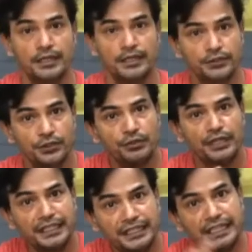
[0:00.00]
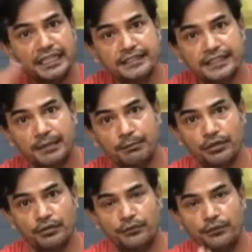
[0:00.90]
So you can increase the
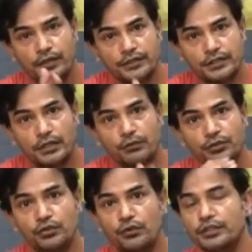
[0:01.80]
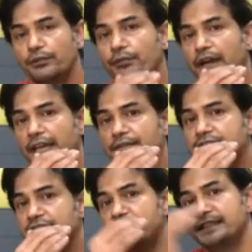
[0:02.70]
number. First round, you go with the 5,
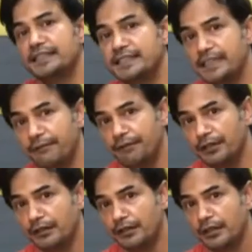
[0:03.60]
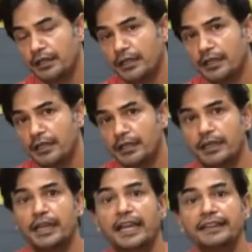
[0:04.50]
6, and 7.
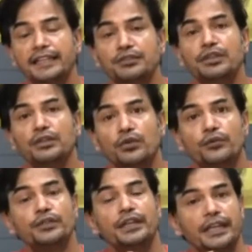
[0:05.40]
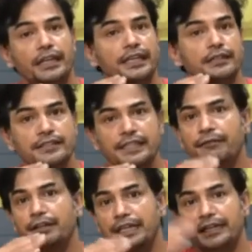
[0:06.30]
And then you can go for the 8,
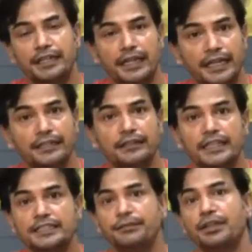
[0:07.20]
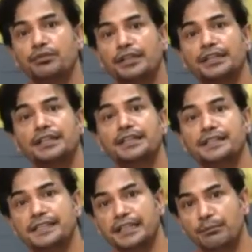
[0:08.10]
7, 8, 9. That's where you can
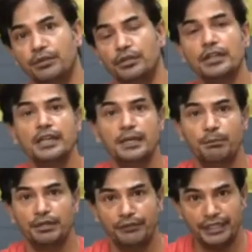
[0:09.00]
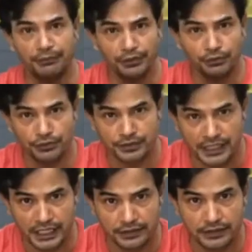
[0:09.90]
increase the number. But whenever you
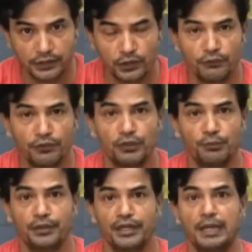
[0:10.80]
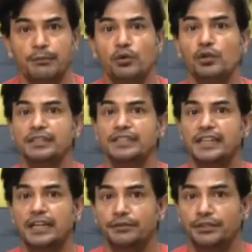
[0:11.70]
start Anulom Vilom Pranayam, always
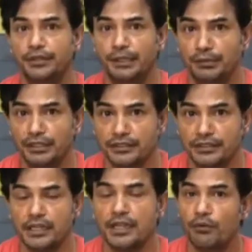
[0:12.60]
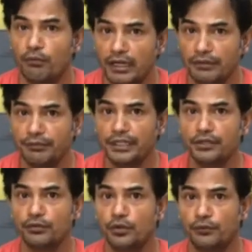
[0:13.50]
start with 3 minutes. 1 week
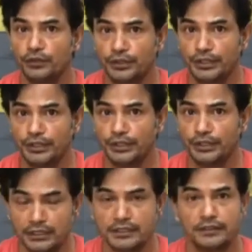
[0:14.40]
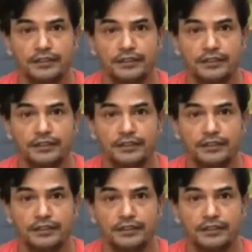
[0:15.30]
you go for 3 minutes.